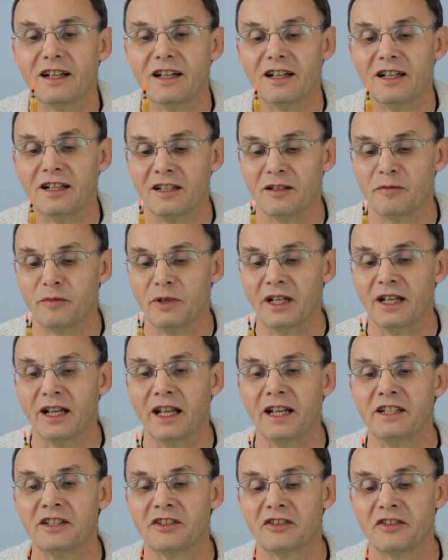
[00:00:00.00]
A little bit
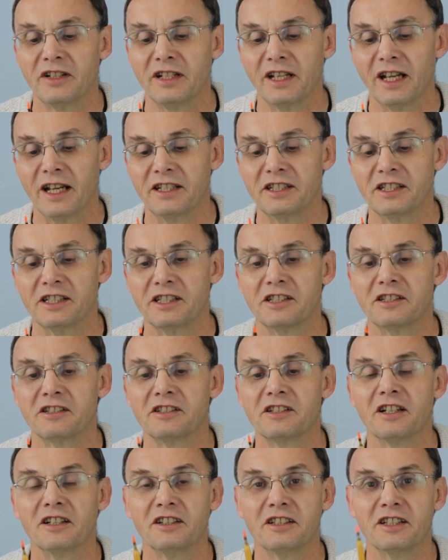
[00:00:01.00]
later in the 80s, I
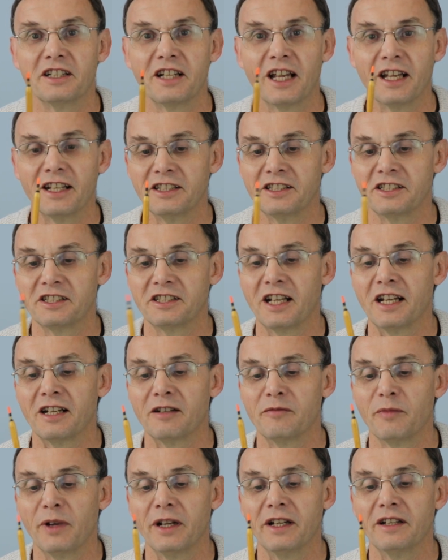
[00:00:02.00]
started to get these
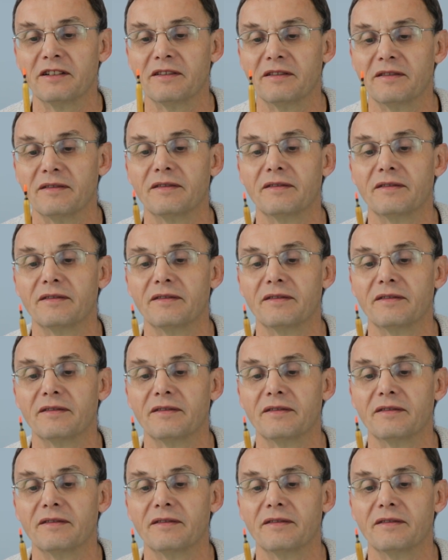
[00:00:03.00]
Stan Bennett